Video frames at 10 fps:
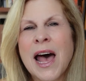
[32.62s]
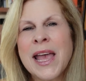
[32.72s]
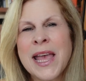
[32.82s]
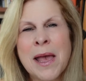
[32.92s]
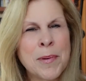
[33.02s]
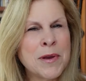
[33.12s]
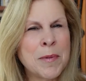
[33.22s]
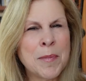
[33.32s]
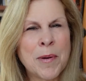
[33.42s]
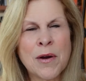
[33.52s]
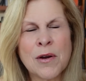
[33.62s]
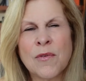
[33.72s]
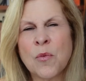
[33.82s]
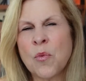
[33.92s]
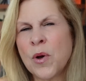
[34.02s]
I happen to be part
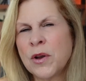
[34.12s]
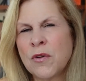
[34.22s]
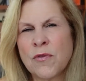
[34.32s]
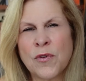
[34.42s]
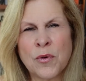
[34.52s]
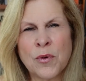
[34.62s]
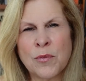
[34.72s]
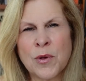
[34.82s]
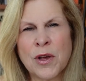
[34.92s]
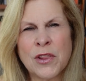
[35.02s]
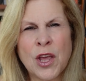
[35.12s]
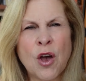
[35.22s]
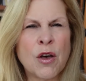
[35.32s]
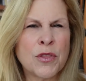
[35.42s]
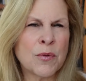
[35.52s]
of a wonderful group called the
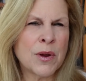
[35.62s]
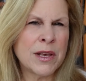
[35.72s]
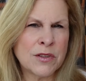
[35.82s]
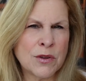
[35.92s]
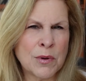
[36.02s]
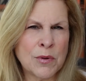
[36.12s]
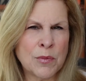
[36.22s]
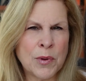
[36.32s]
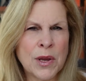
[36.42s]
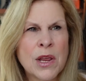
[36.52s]
Authoress Group